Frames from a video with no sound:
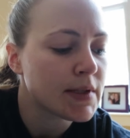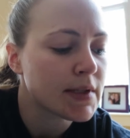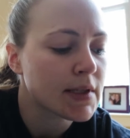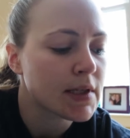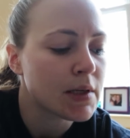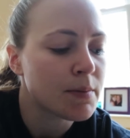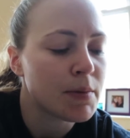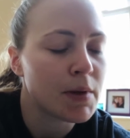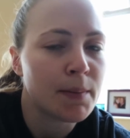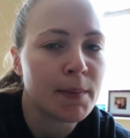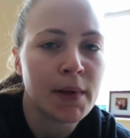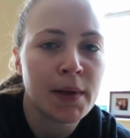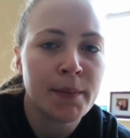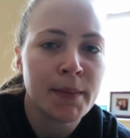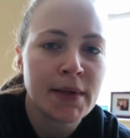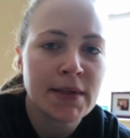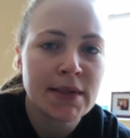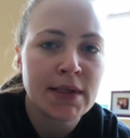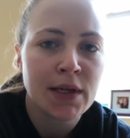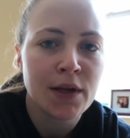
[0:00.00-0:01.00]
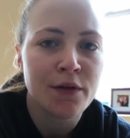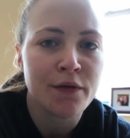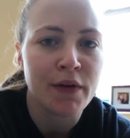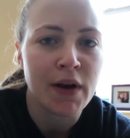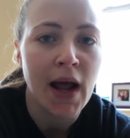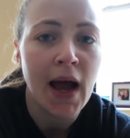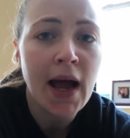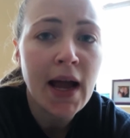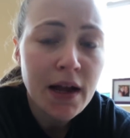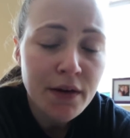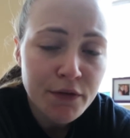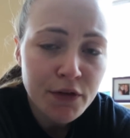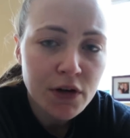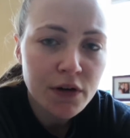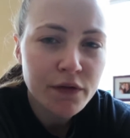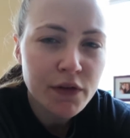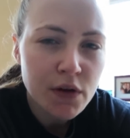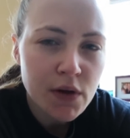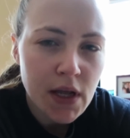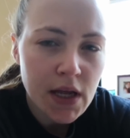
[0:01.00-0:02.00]
it's going to be me, myself, and I for
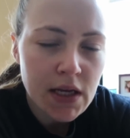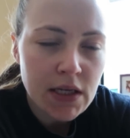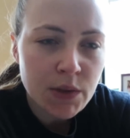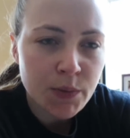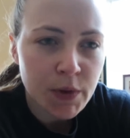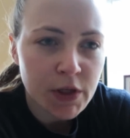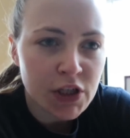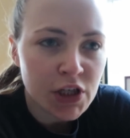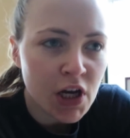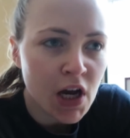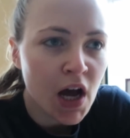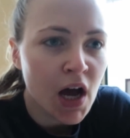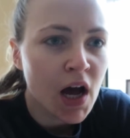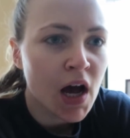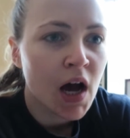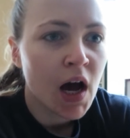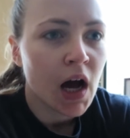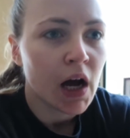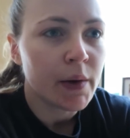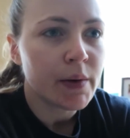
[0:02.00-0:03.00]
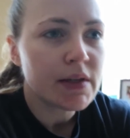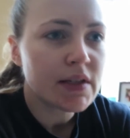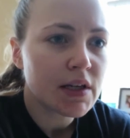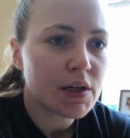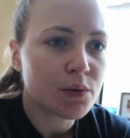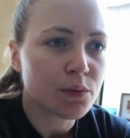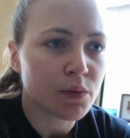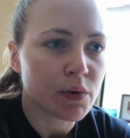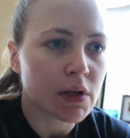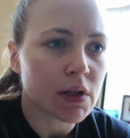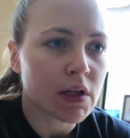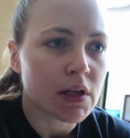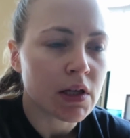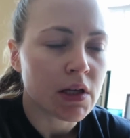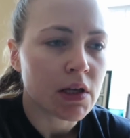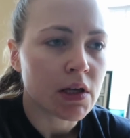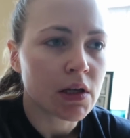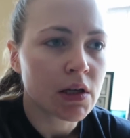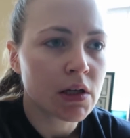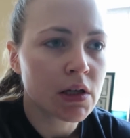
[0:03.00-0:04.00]
a few days, which I always get
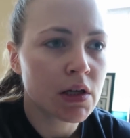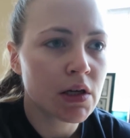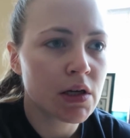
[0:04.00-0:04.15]
really